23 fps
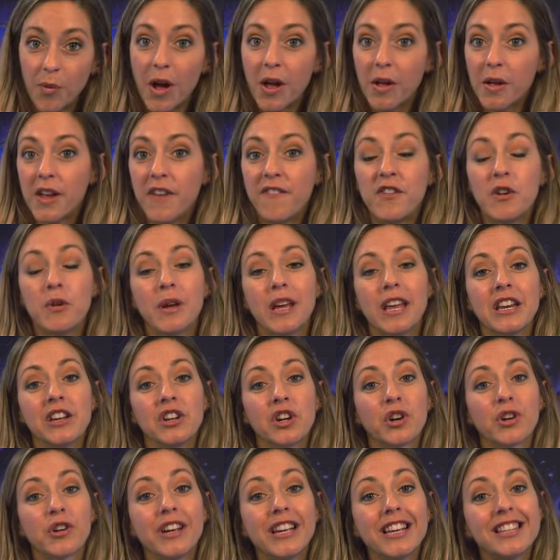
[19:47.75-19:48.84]
Well, if you
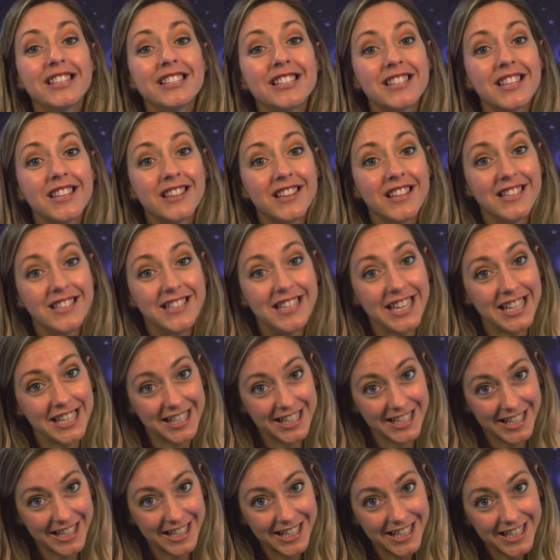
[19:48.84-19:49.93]
increase the
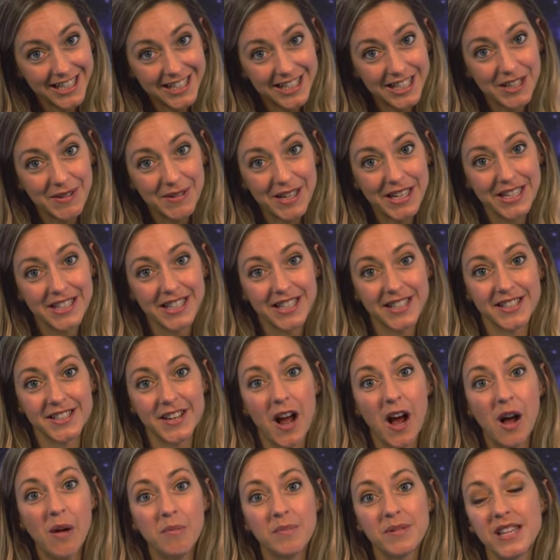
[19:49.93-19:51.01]
distance you need to
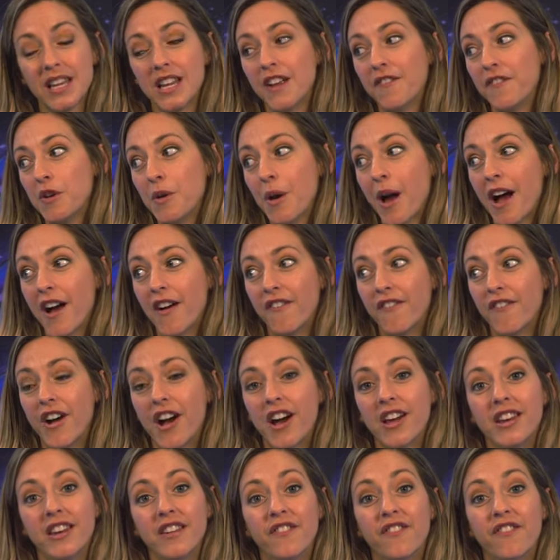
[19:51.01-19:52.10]
stop, say if you have
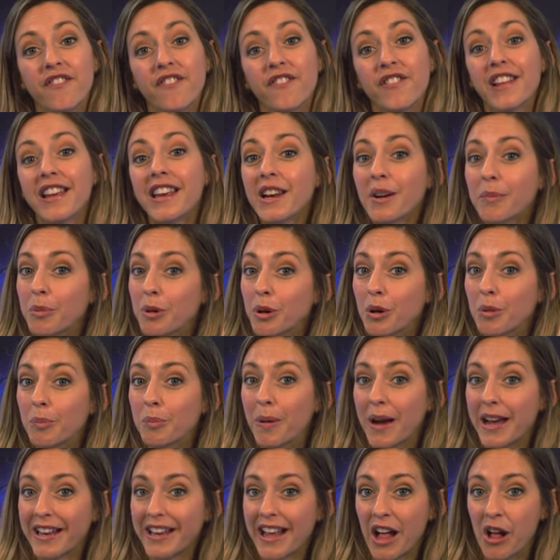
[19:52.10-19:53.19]
an inflatable
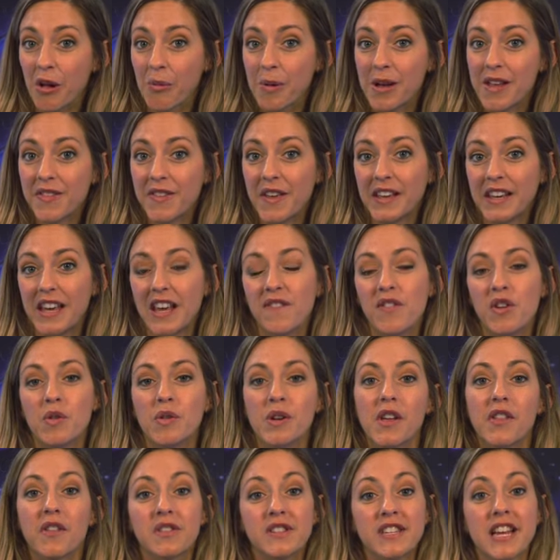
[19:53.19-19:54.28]
bike helmet that gave you
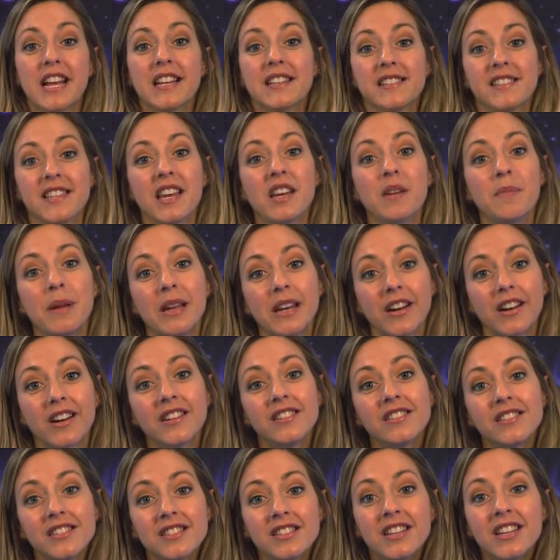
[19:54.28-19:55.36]
another 10
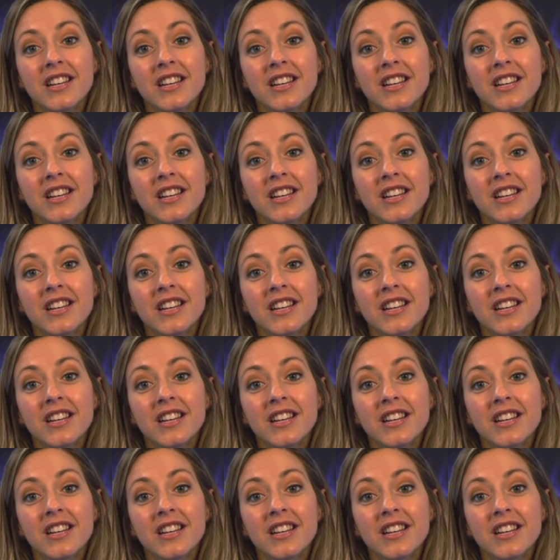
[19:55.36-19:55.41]
centimeters,